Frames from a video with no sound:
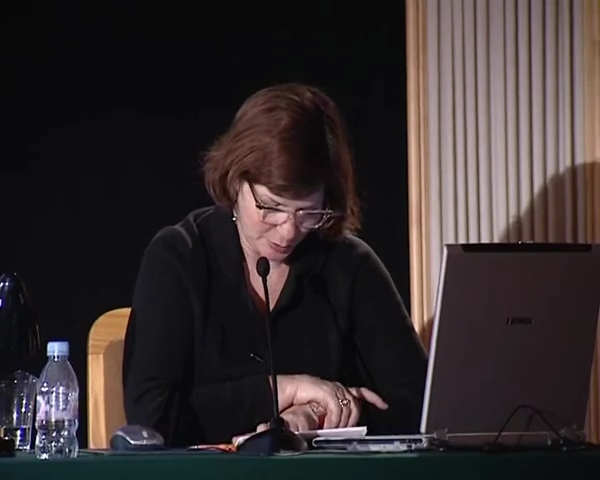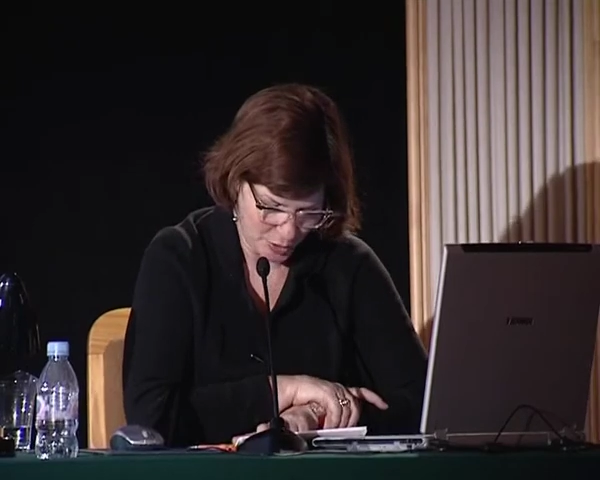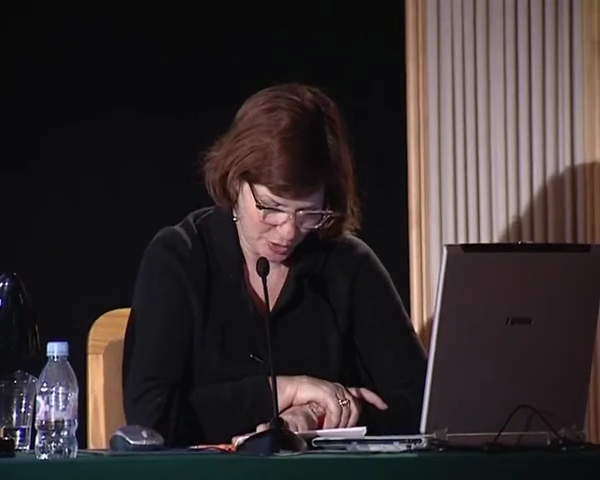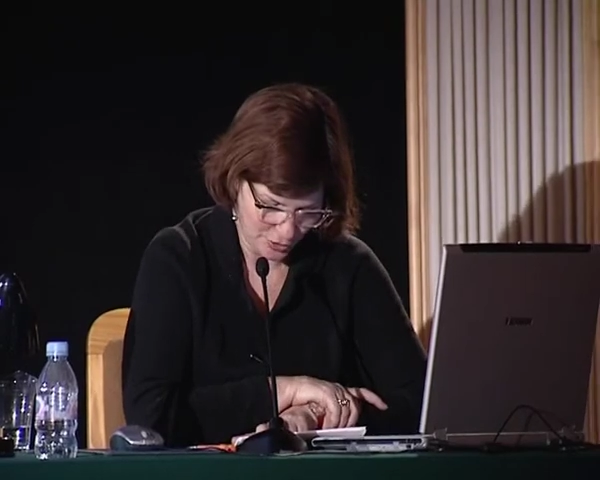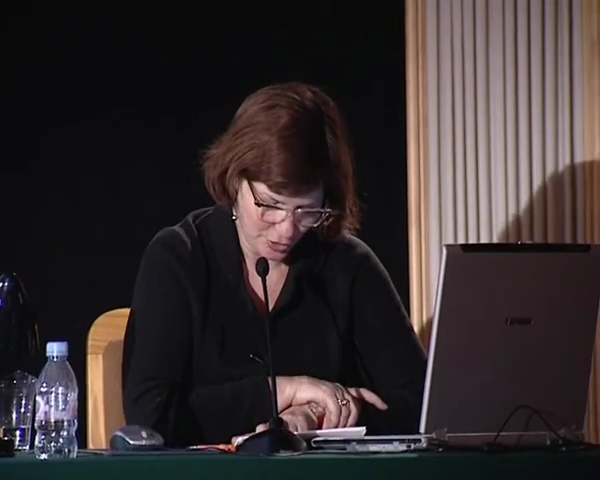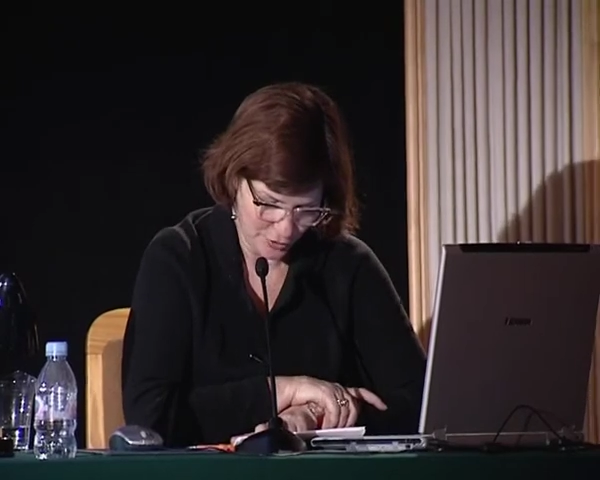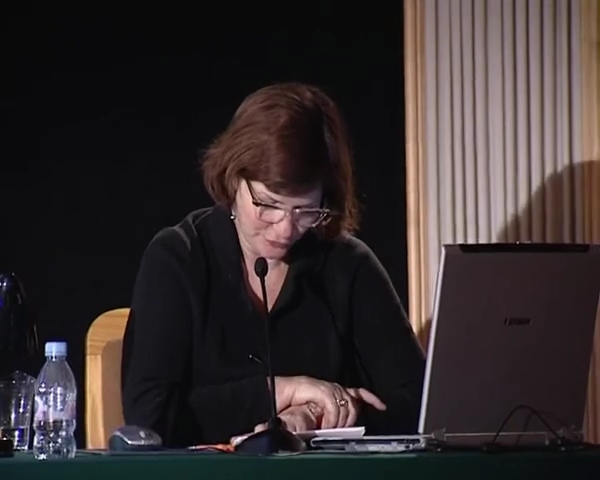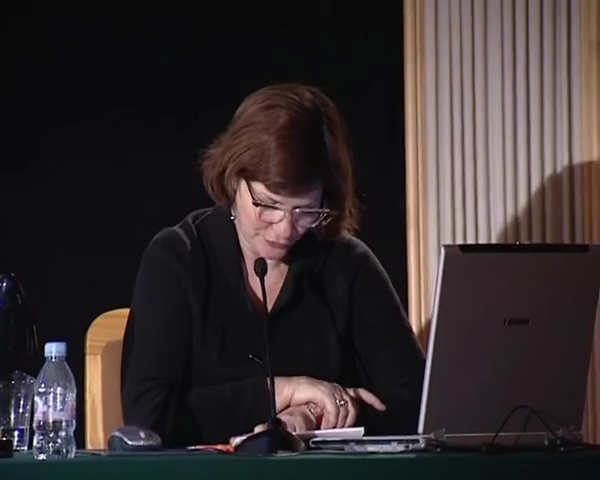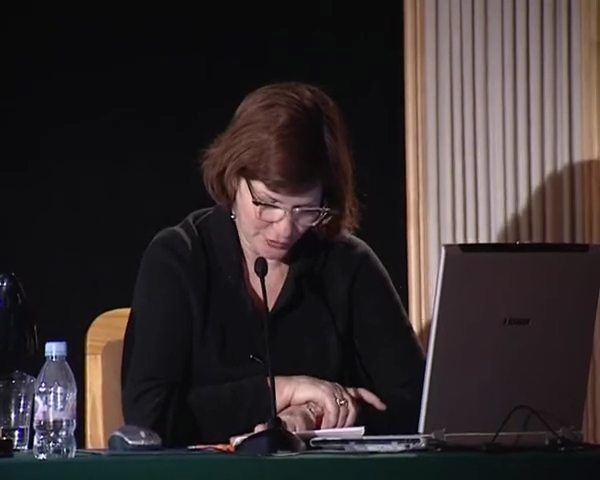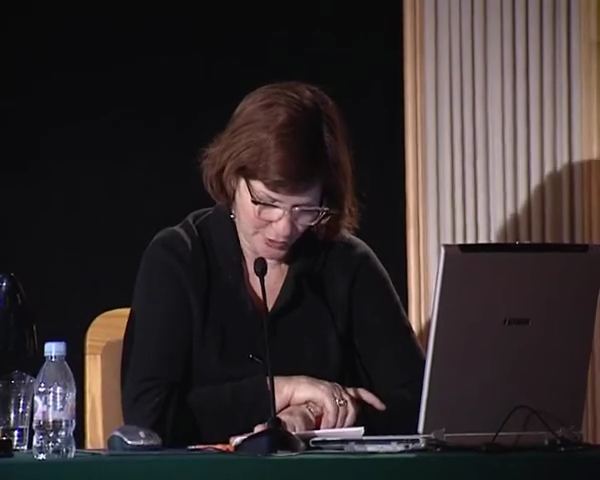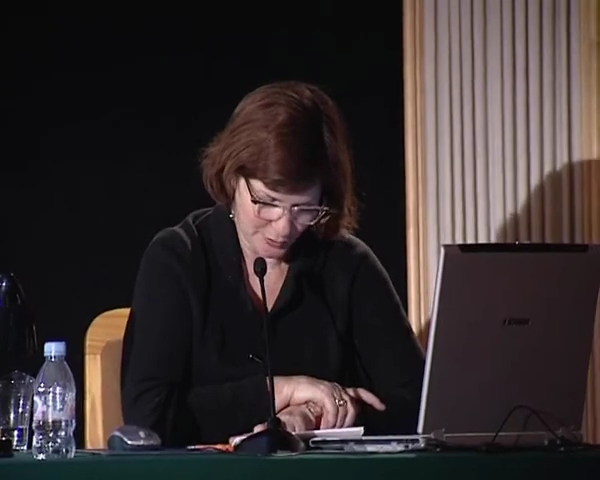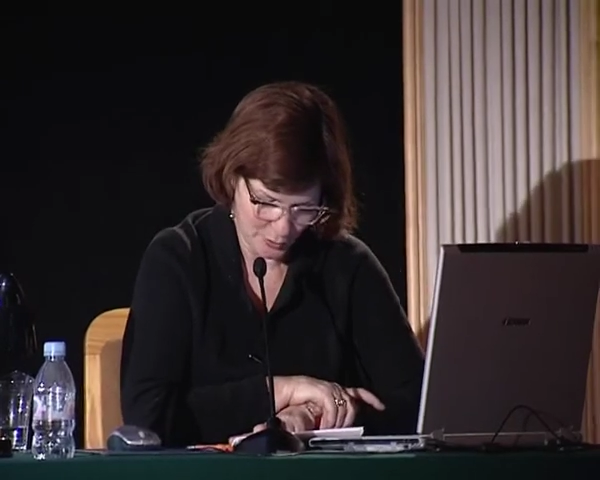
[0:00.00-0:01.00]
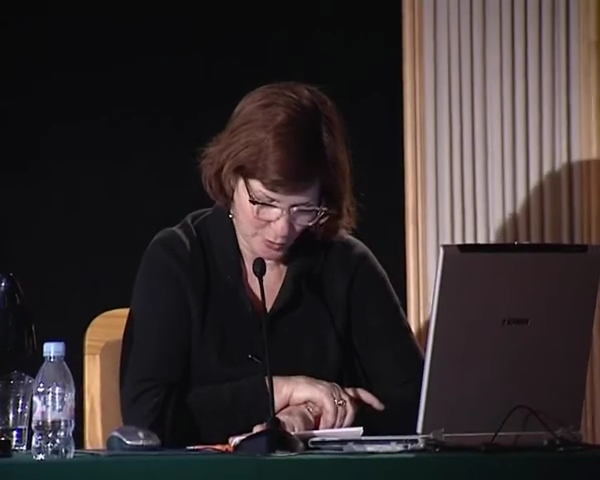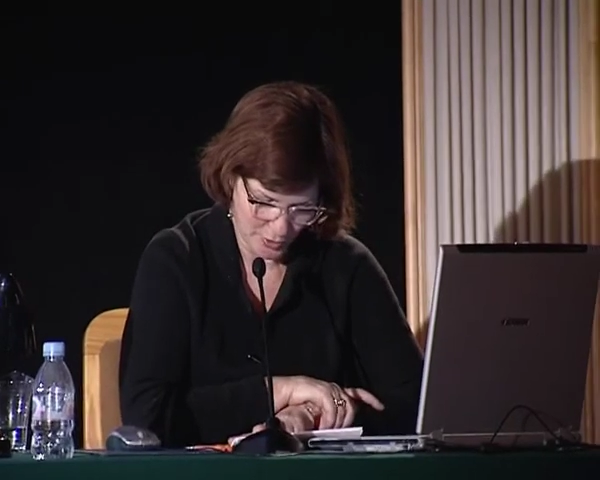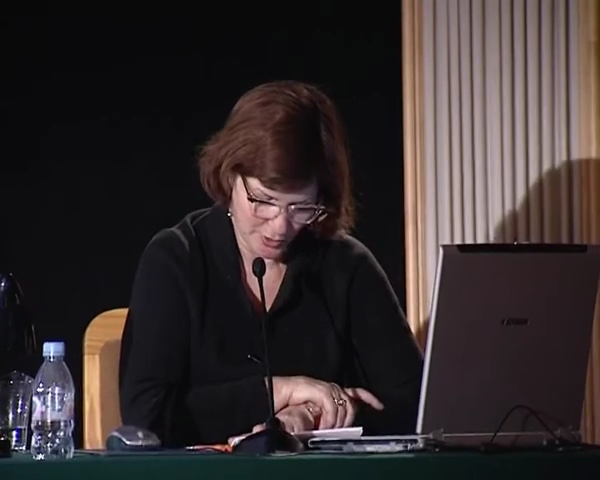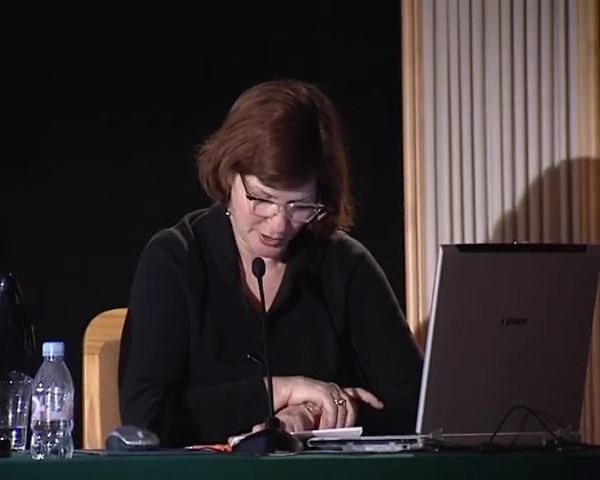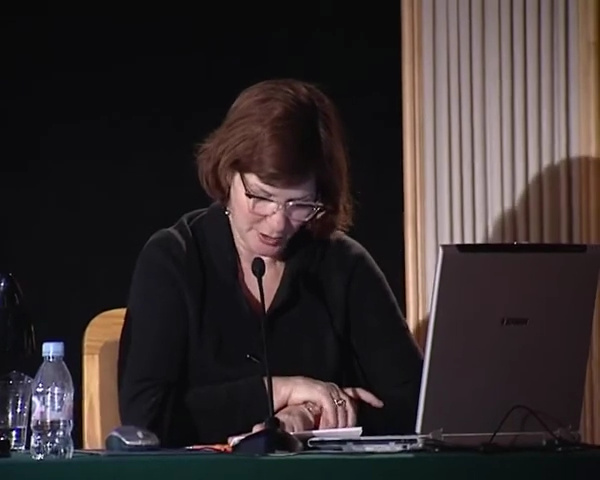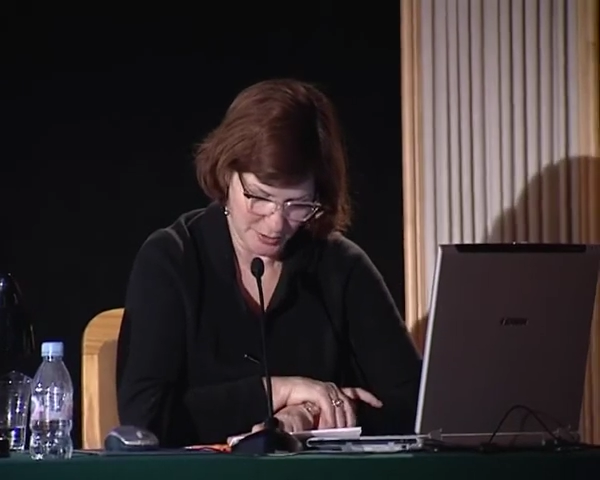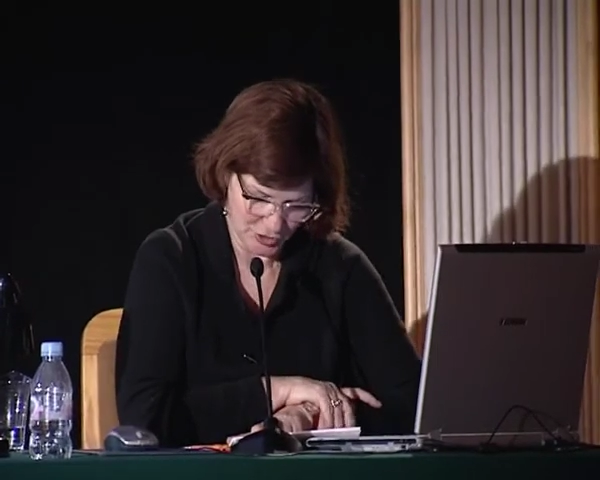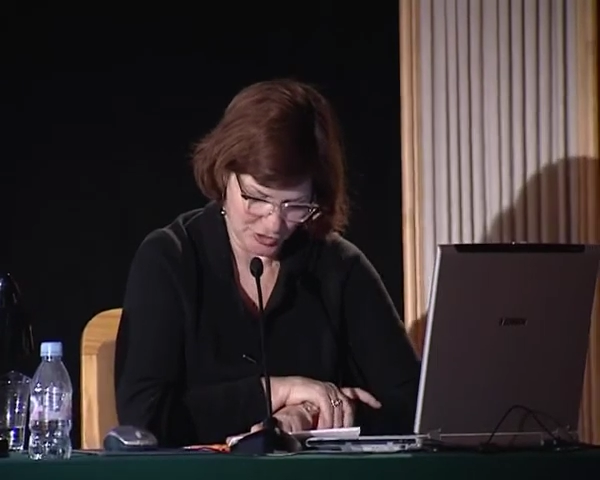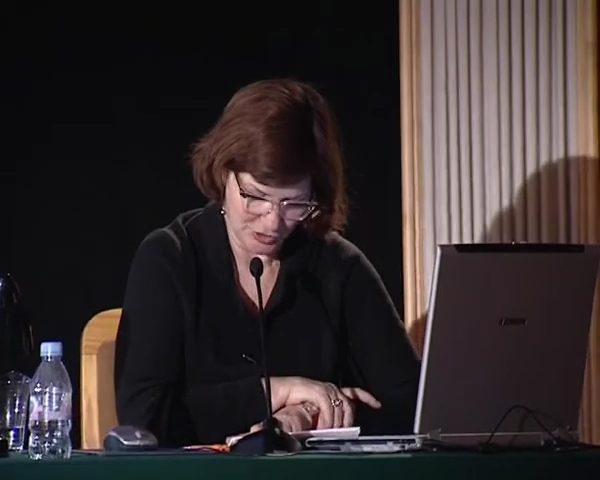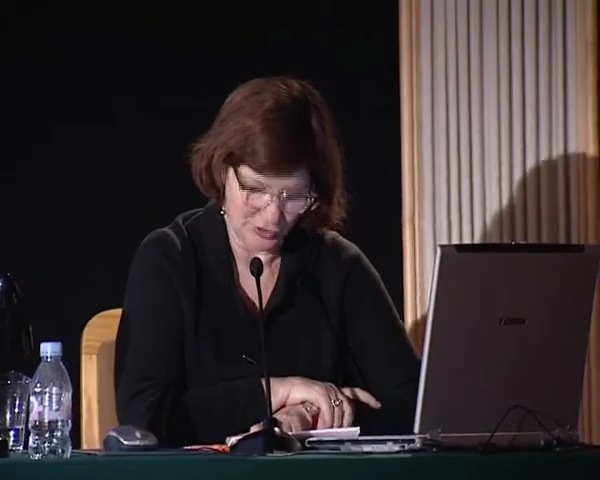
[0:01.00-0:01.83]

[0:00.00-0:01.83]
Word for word: upon offering Moore a commission